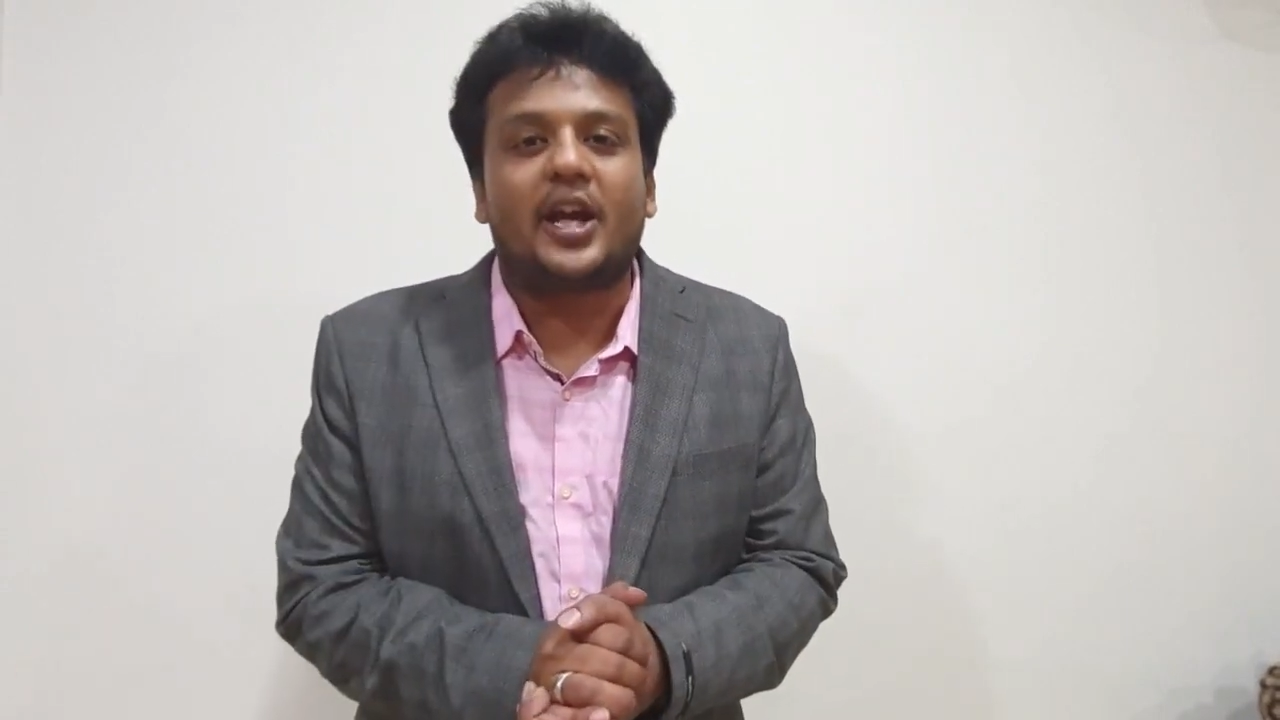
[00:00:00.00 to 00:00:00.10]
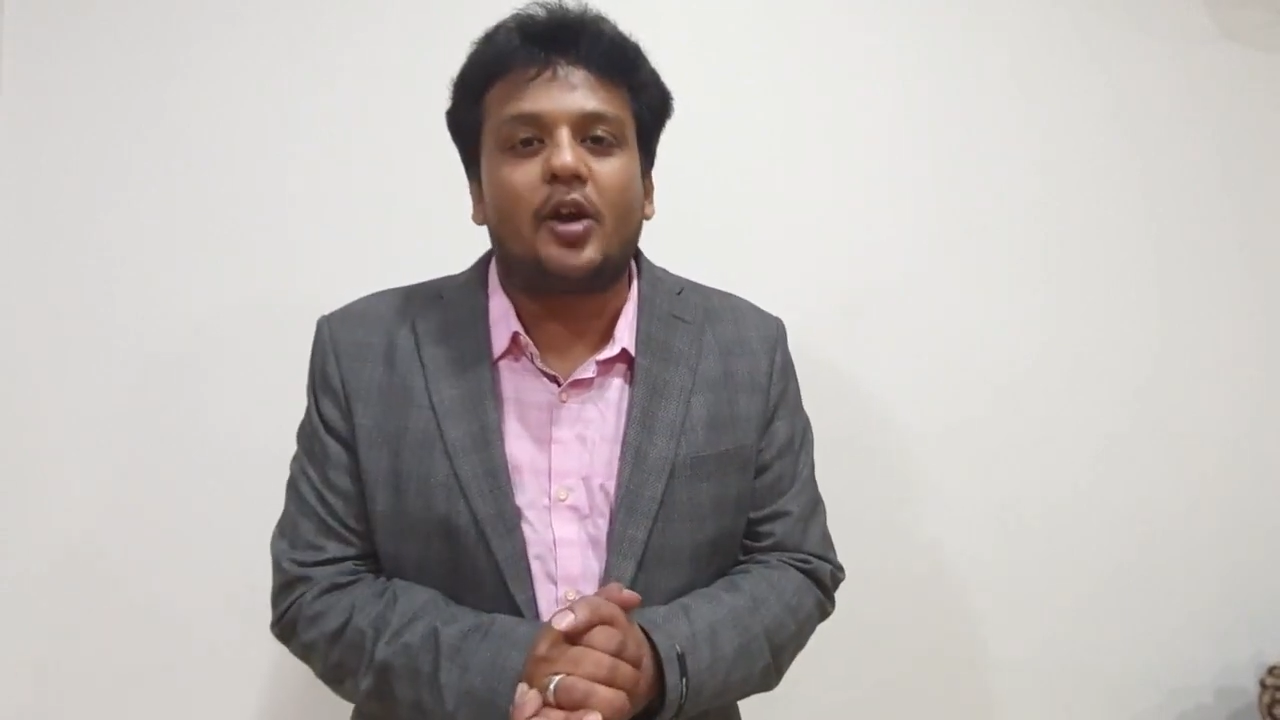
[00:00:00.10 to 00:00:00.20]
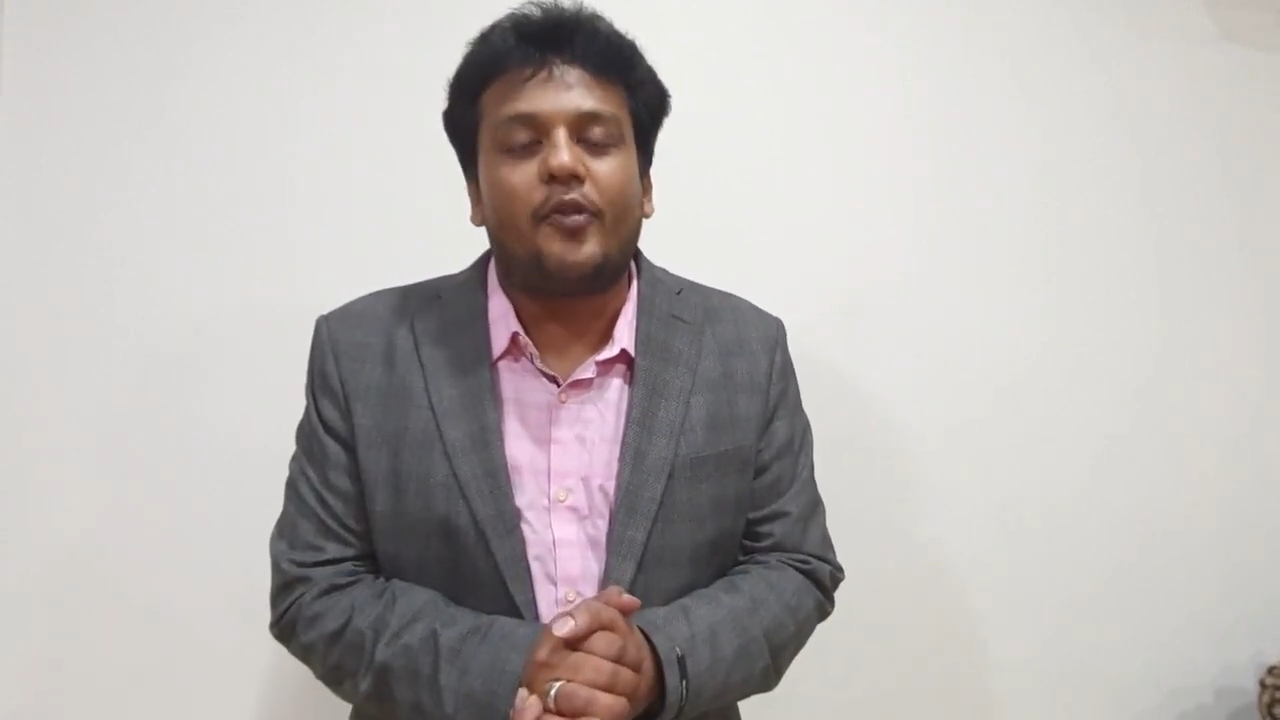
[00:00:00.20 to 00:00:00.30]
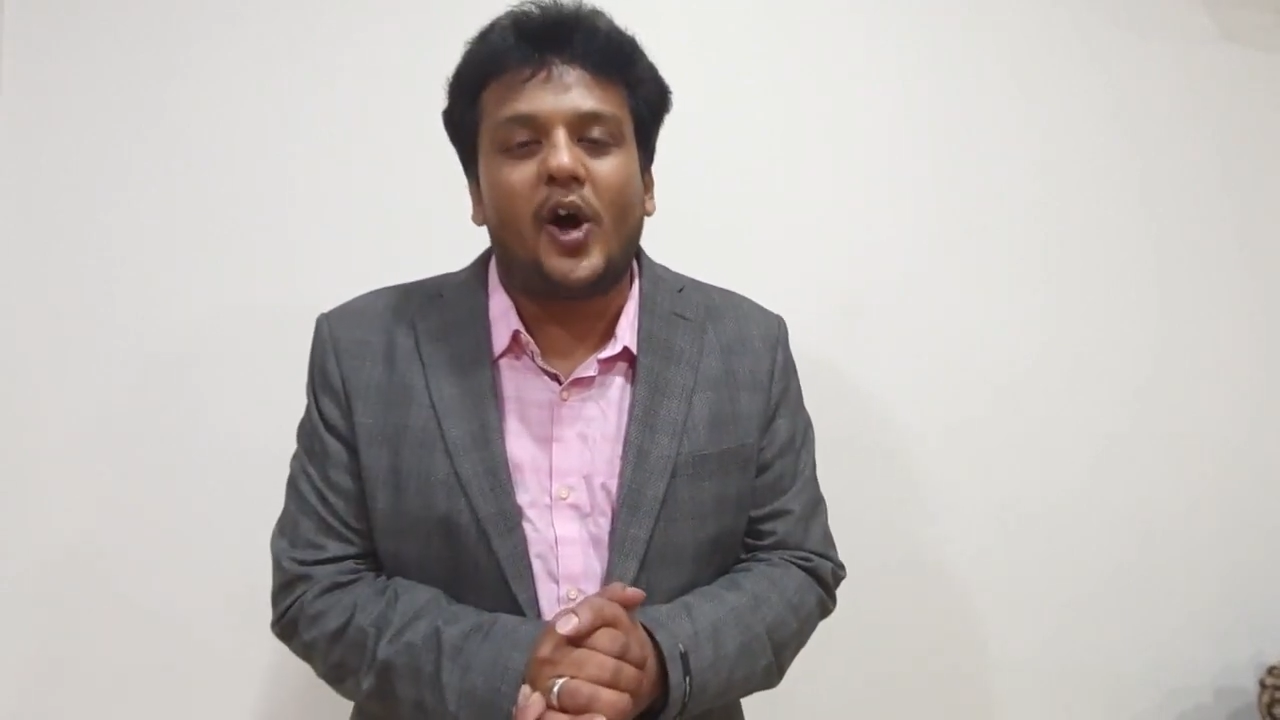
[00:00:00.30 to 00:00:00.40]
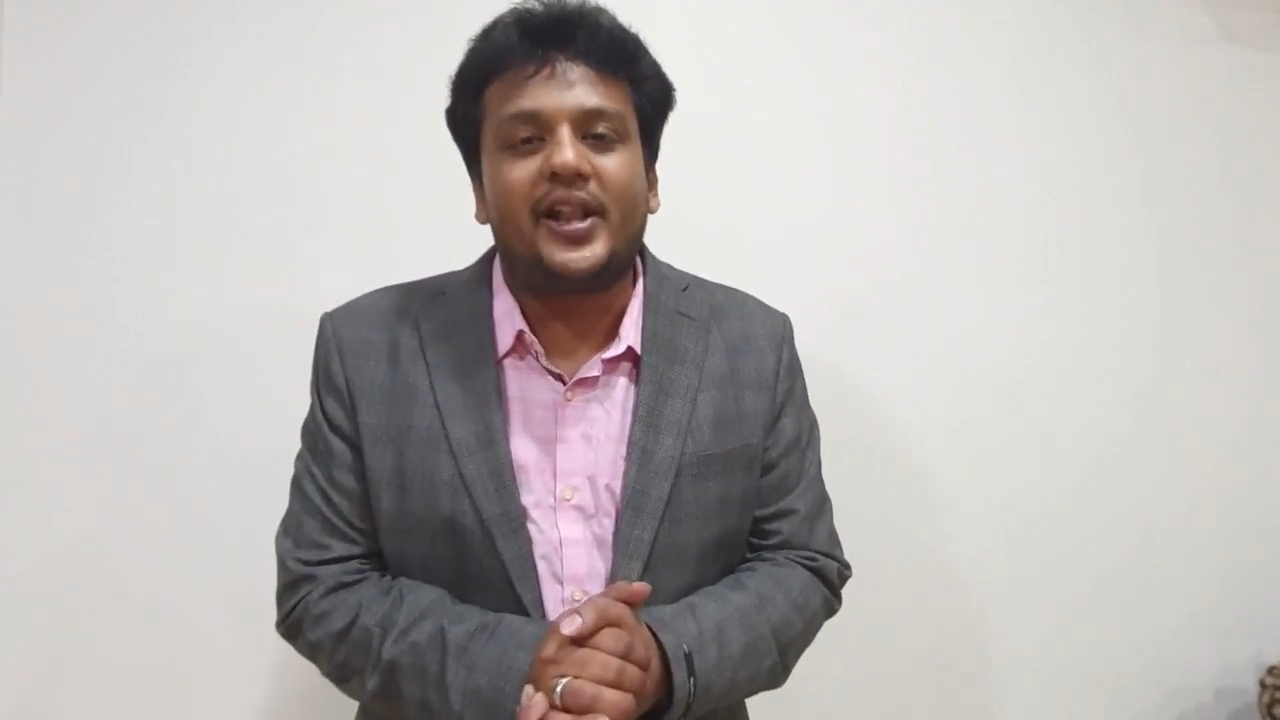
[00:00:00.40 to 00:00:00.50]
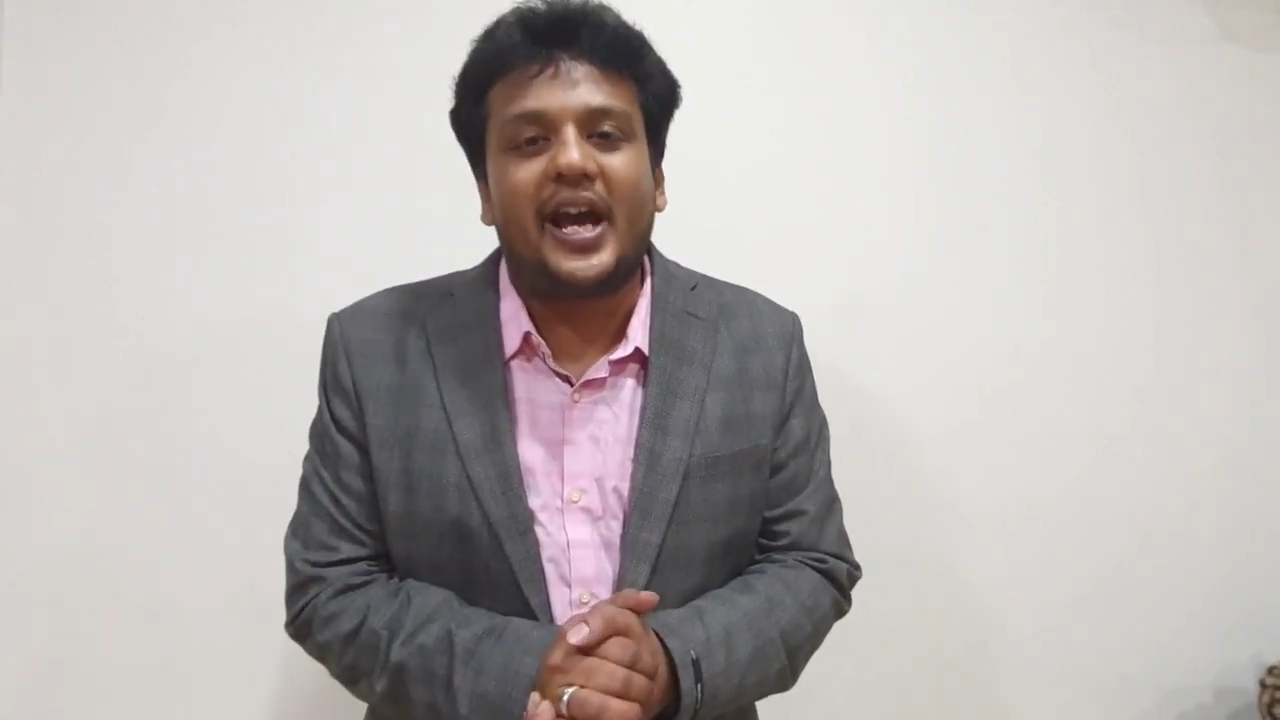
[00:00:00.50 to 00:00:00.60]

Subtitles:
care of all the